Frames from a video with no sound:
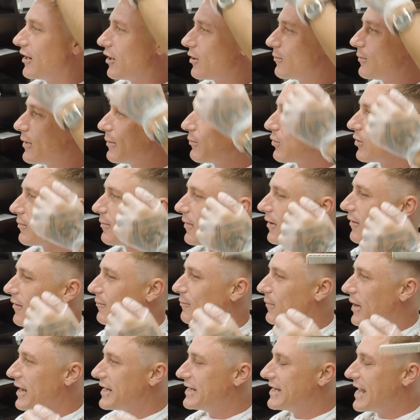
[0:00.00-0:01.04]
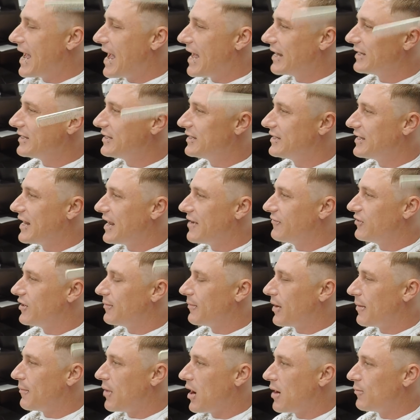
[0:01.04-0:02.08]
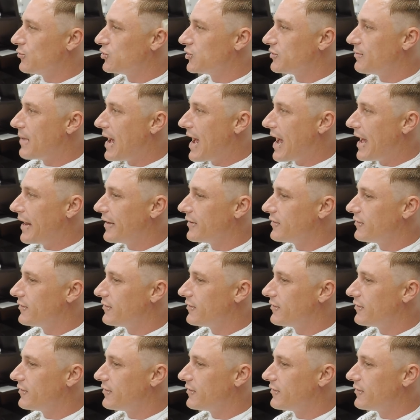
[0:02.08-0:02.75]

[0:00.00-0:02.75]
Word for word: I remember my dad saved it. My mom was mad.